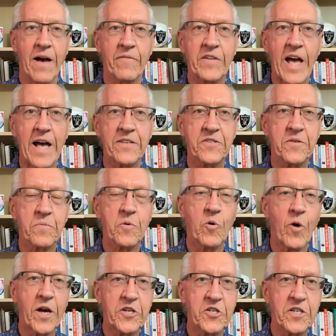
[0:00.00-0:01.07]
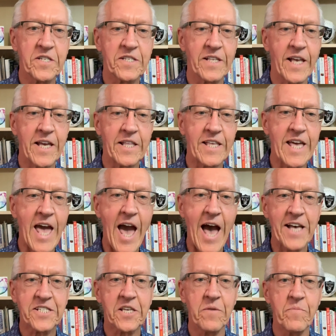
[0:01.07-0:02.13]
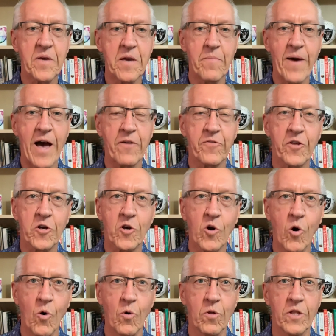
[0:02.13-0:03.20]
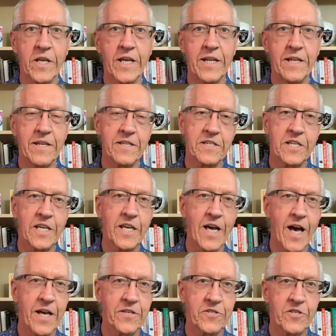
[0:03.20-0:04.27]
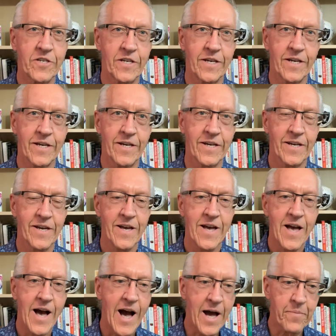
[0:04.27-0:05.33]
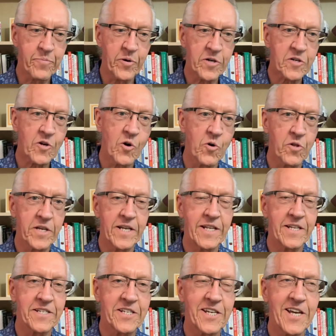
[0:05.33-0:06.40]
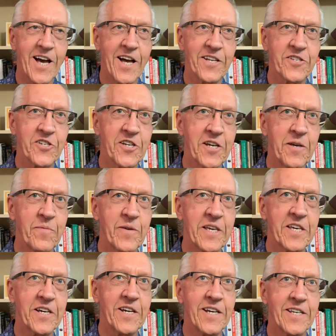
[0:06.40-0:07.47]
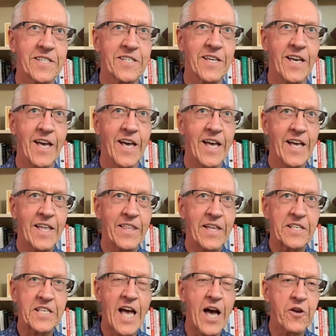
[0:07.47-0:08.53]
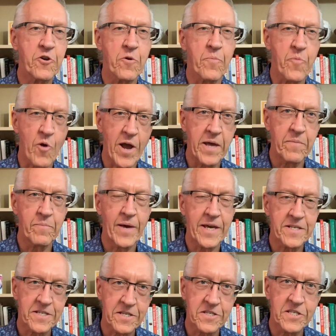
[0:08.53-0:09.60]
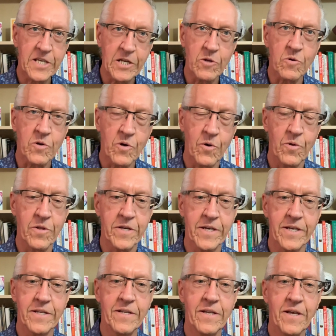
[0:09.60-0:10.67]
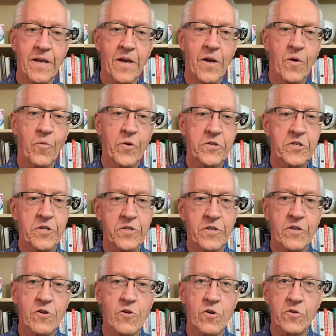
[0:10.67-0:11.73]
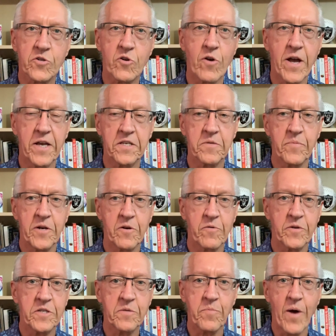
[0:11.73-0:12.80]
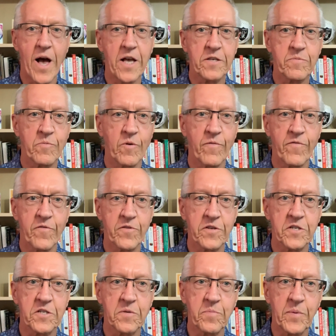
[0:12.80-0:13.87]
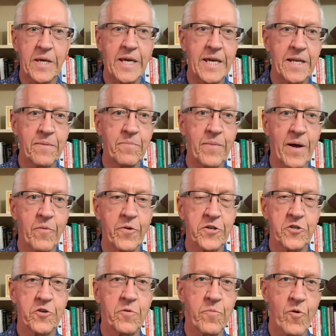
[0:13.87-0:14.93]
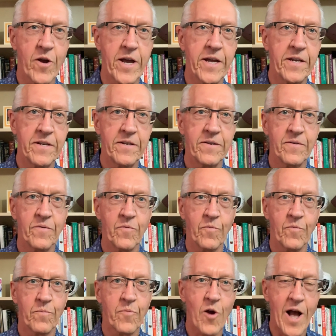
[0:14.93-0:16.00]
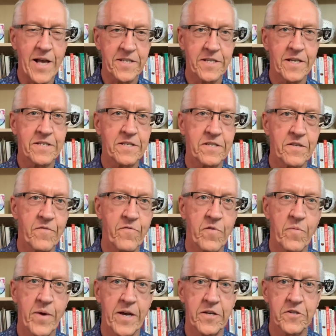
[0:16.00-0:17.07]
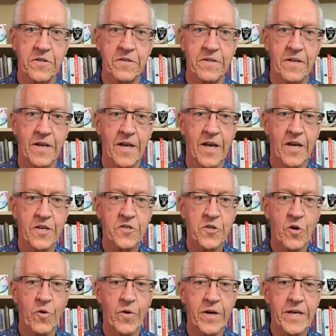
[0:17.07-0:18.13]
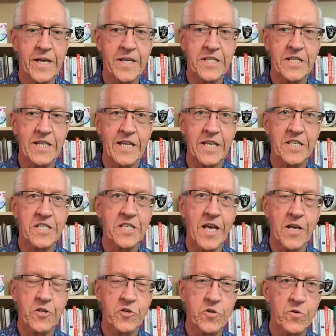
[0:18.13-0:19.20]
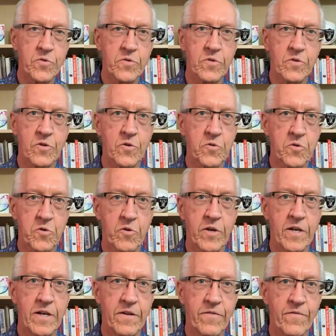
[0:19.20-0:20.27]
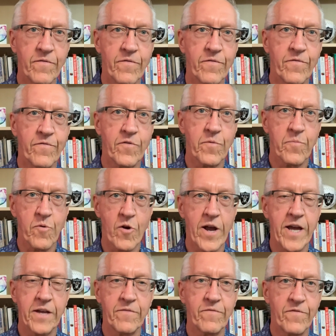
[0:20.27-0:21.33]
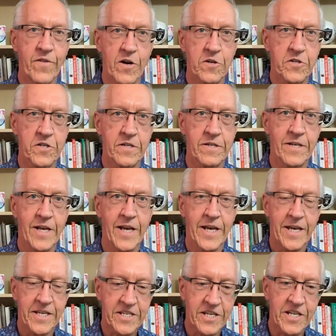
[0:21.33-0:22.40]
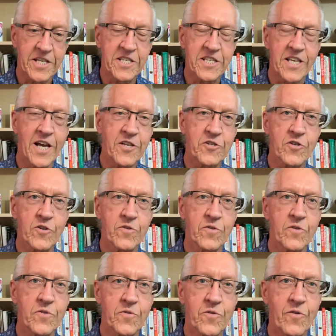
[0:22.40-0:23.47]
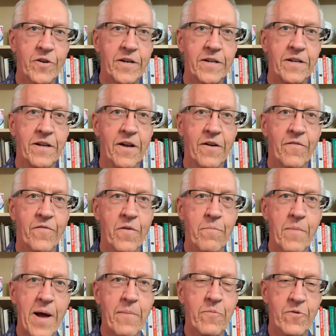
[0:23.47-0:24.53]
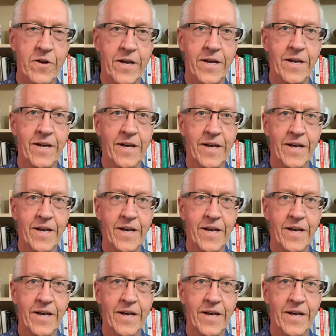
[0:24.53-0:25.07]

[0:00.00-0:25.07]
I've gotten some questions lately asking me about the choline in Tianchi. I put choline in Tianchi because that's how your brain makes acetylcholine, which is the neurotransmitter responsible for the speed by which your brain processes information. So it's an essential nutrient for brain function. It's an essential nutrient for memory.